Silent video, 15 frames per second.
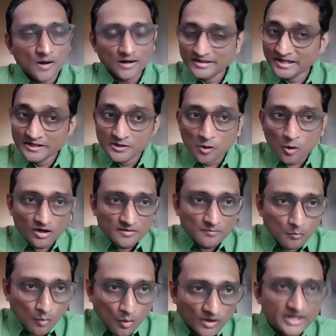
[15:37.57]
did not
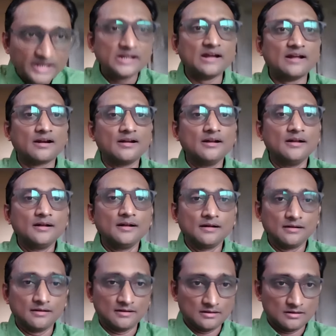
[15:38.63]
monitor
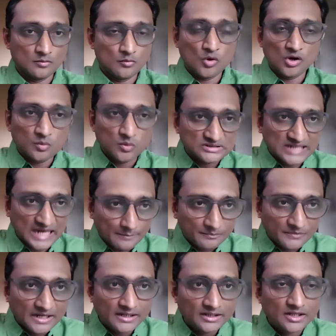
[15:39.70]
uh, what was
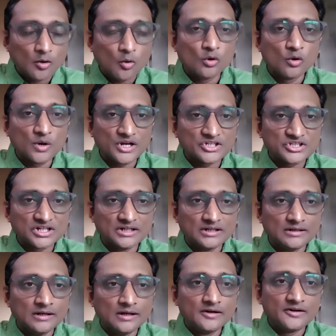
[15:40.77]
happening in the colocation
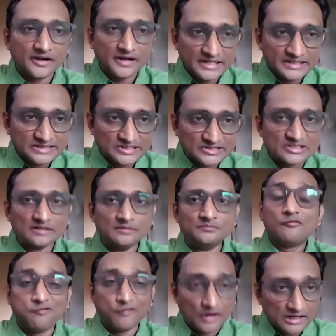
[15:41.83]
trading systems.
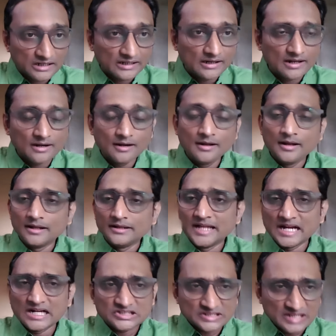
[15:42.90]
Further, there
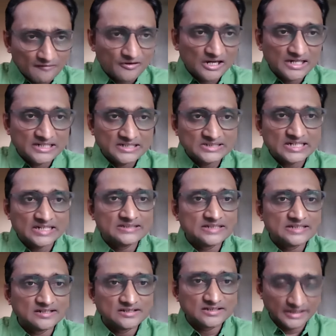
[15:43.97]
are several
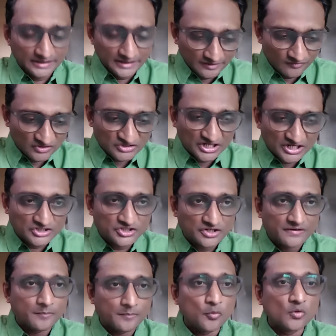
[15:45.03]
instances in the investigation
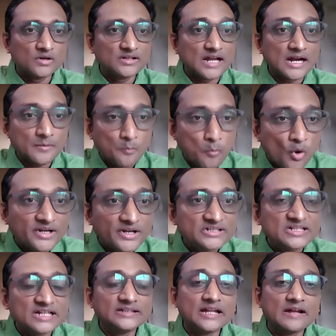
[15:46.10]
report that points
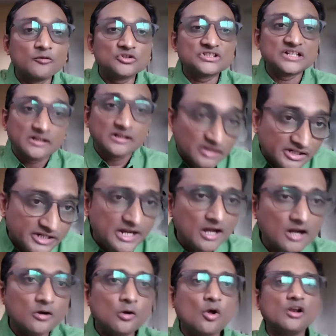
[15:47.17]
that there was clear
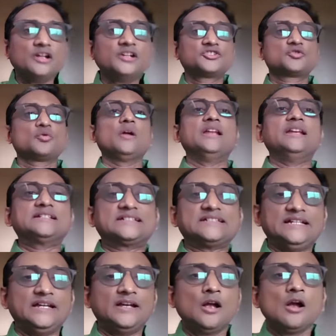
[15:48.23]
knowledge to
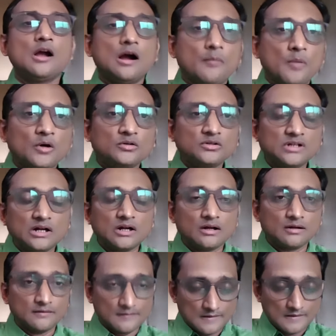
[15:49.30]
NSE about
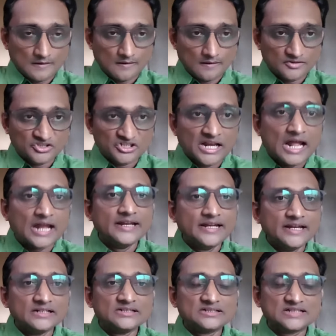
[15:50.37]
the uh,
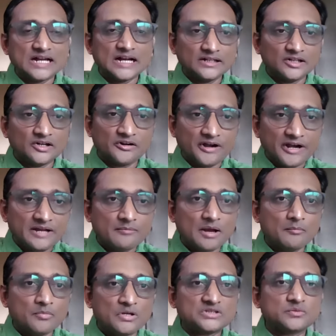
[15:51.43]
shenanigans that the trading
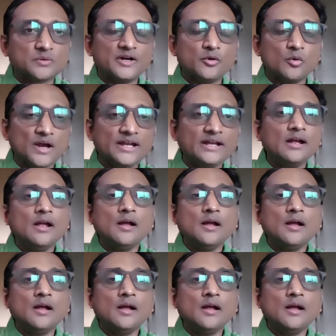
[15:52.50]
members were doing,